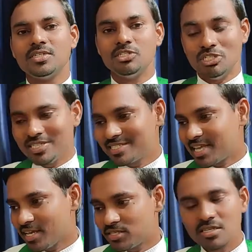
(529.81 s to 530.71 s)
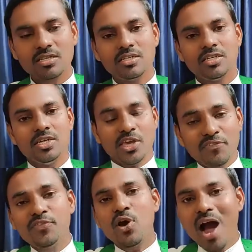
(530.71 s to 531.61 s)
Jesus says,
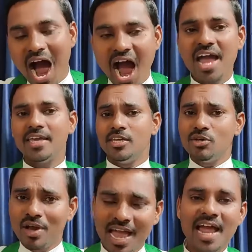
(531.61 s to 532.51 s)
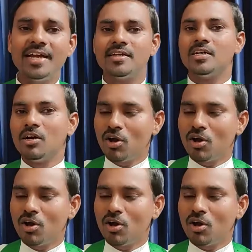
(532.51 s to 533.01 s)
If your eye, your hand,